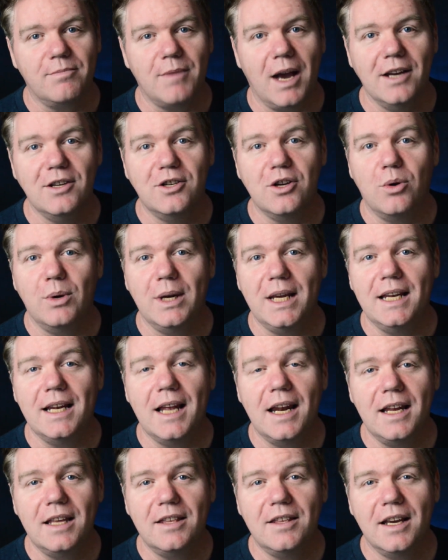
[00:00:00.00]
I don't eat
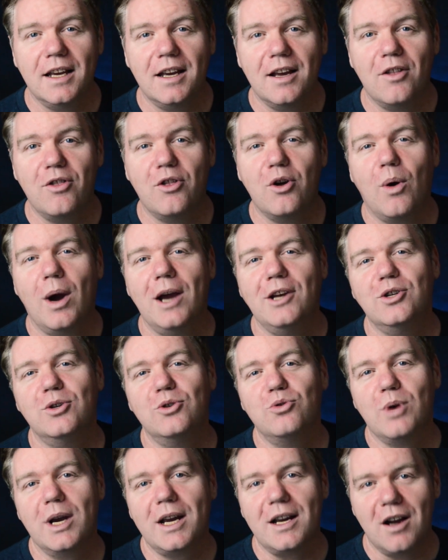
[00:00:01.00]
anything, though I do
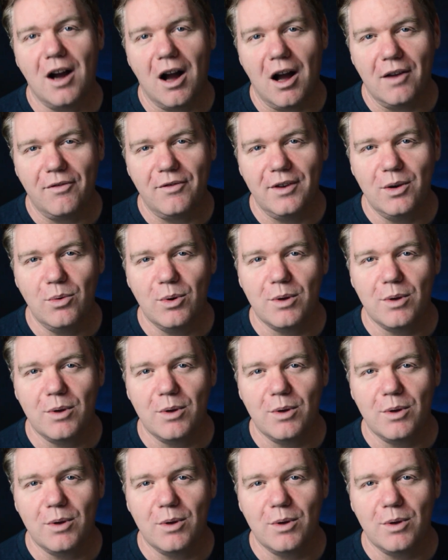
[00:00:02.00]
drink coffee